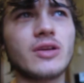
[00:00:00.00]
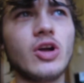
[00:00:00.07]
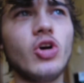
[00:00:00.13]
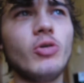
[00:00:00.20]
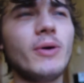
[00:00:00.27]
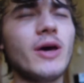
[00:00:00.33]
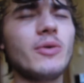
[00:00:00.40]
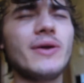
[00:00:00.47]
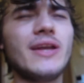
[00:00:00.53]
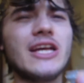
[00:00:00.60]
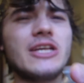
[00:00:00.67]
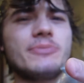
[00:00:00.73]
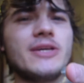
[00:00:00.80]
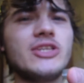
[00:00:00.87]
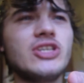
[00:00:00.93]
Oh, by the way,
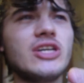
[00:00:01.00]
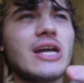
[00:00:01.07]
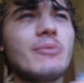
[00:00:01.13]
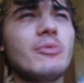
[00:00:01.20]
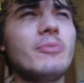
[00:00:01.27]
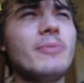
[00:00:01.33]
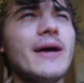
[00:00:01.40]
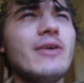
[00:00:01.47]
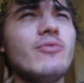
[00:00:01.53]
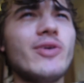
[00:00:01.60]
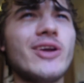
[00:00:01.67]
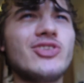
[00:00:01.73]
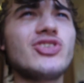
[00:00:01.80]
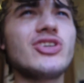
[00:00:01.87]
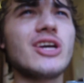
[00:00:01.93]
next paycheck, I'm gonna buy
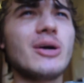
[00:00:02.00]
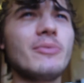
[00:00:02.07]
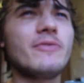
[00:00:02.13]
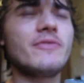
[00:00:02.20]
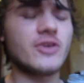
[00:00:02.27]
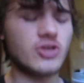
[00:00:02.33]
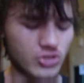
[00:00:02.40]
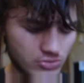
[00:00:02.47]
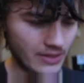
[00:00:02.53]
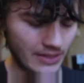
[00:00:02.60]
Raging Gummy Fish.